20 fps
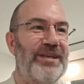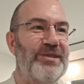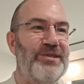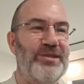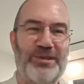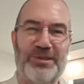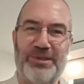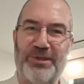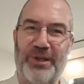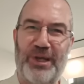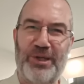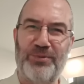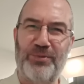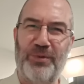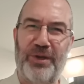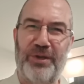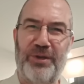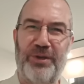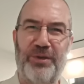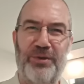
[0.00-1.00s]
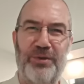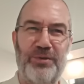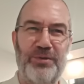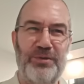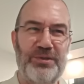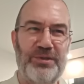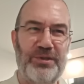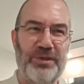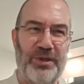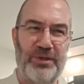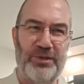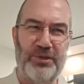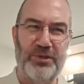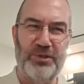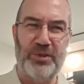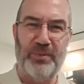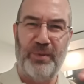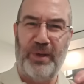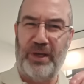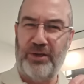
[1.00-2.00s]
So that's what I used, and
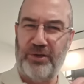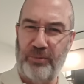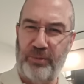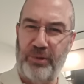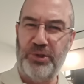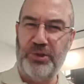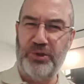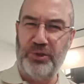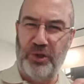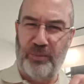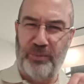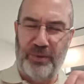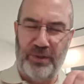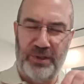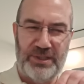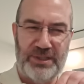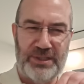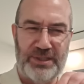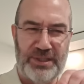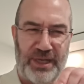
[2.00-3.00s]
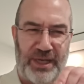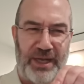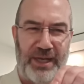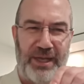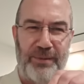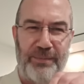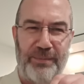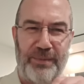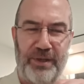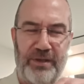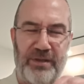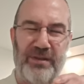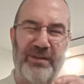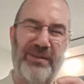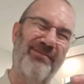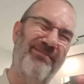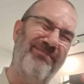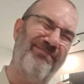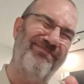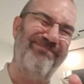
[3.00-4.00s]
just to make doubly sure, I put a tiny bit,
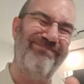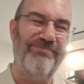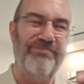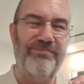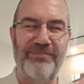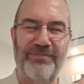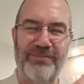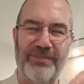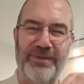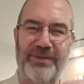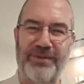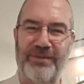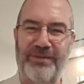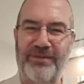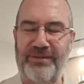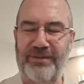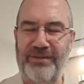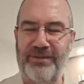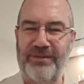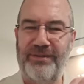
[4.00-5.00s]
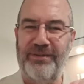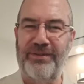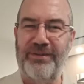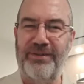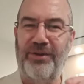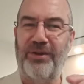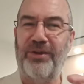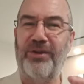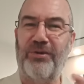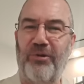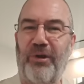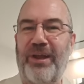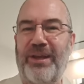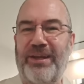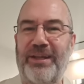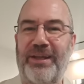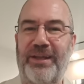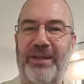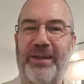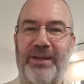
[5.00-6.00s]
not a
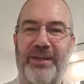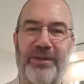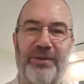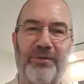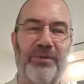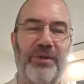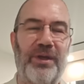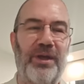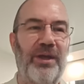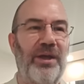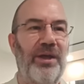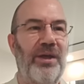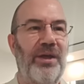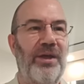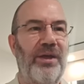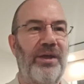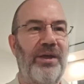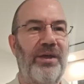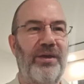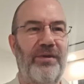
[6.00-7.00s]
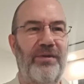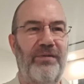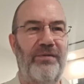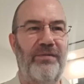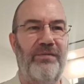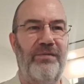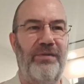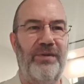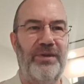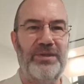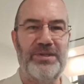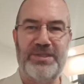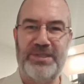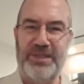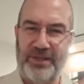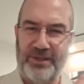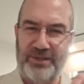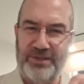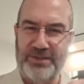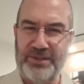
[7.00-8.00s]
great deal anyhow, of
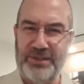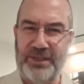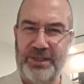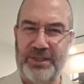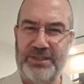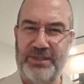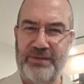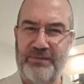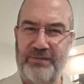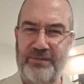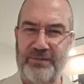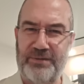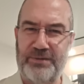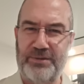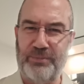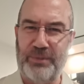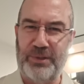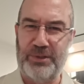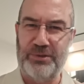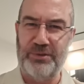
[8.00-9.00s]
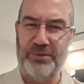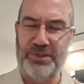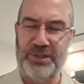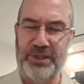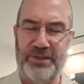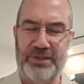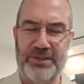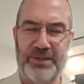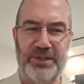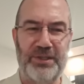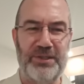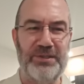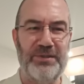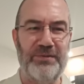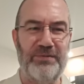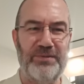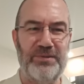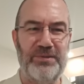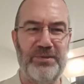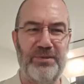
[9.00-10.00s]
sealant adhesive, special sealant
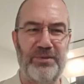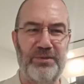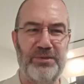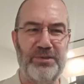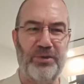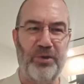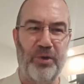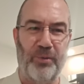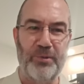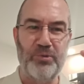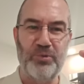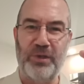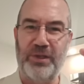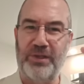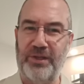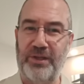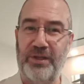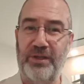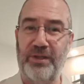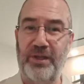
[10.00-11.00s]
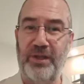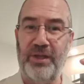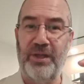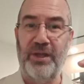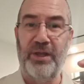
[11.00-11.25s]
adhesive to go between the